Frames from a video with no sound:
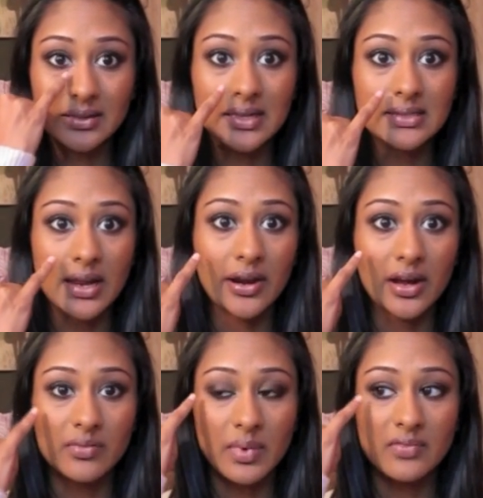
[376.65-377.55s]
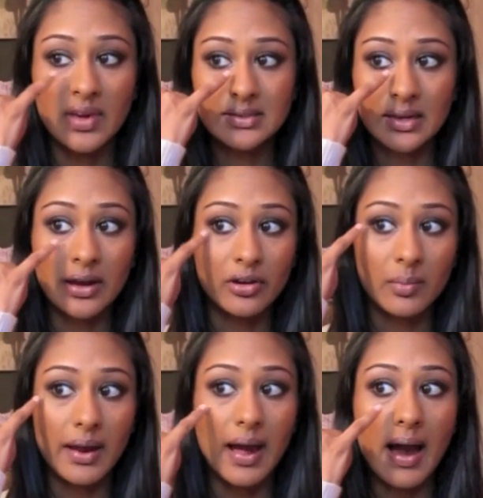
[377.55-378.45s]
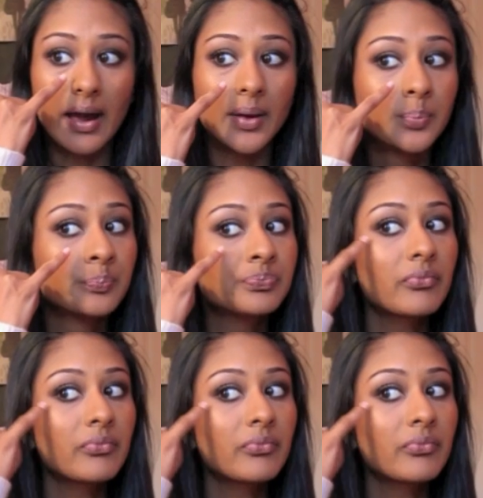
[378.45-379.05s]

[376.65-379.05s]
this area of my face, like under my eye,